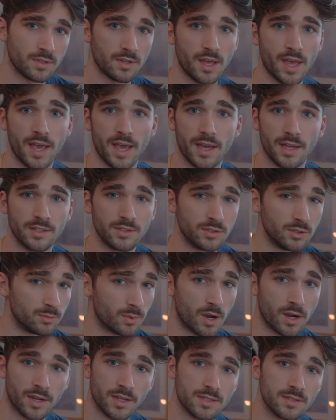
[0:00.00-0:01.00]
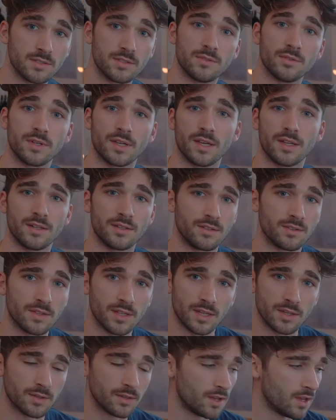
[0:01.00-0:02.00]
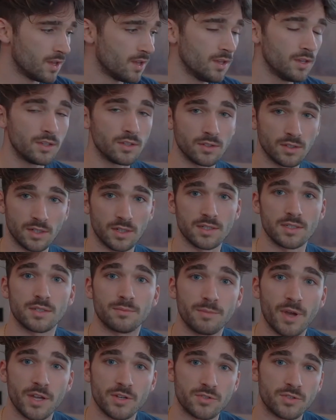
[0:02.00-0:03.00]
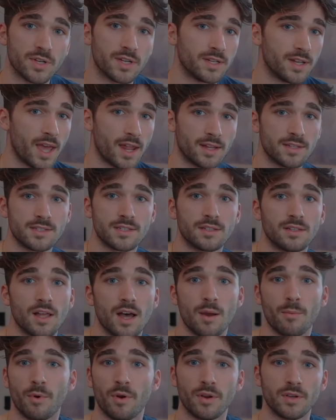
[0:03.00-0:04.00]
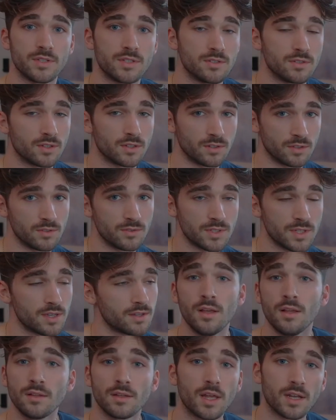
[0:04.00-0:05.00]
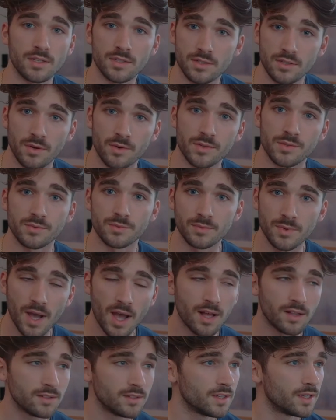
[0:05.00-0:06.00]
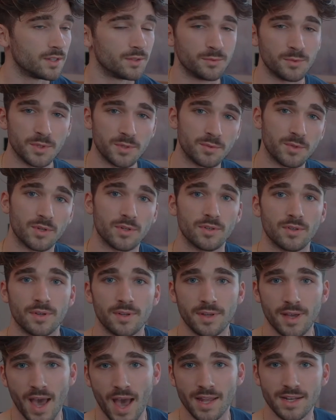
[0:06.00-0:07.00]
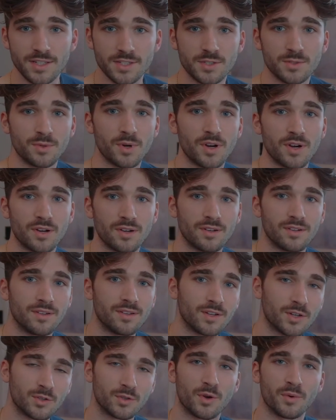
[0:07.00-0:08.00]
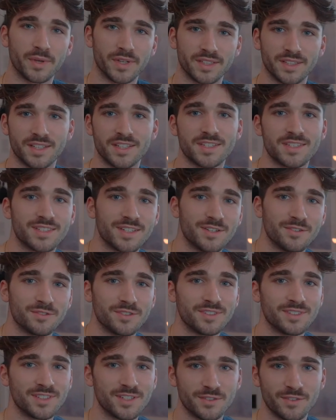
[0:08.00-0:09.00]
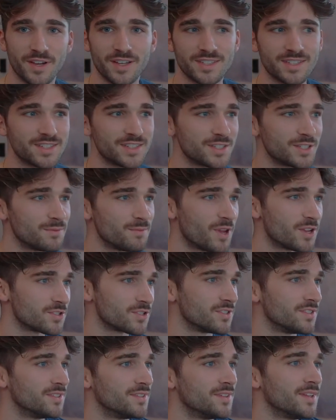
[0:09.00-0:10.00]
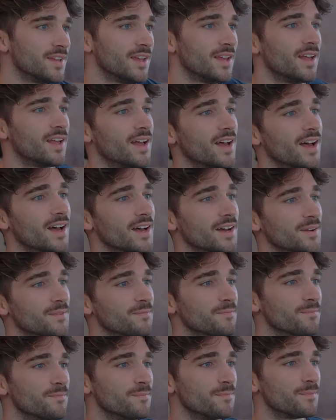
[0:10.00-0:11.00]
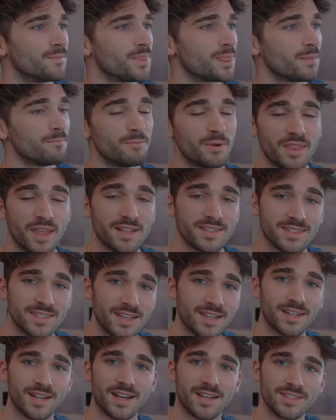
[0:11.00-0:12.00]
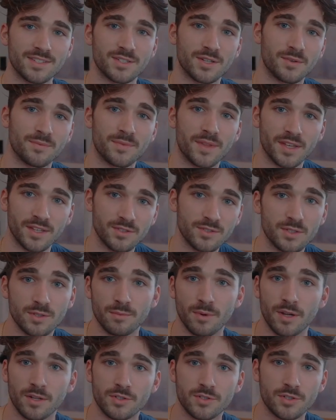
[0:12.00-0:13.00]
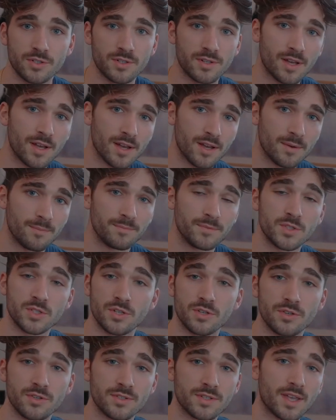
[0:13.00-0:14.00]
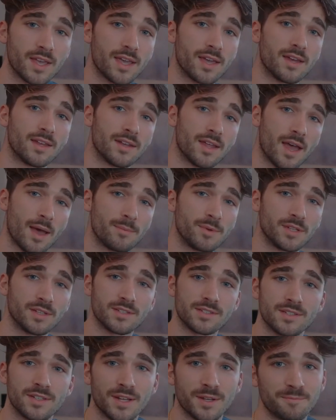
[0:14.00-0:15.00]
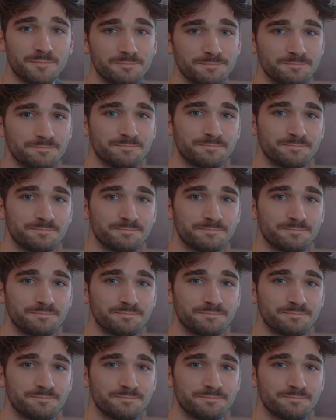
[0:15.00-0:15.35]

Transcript: and uBACCH isn't doing it and you think you need us to measure it and add it to the library so you can use it, let us know as well and we will add it to our growing list of devices to measure. But that's it, guys. So thank you so much. Cheers and happy listening.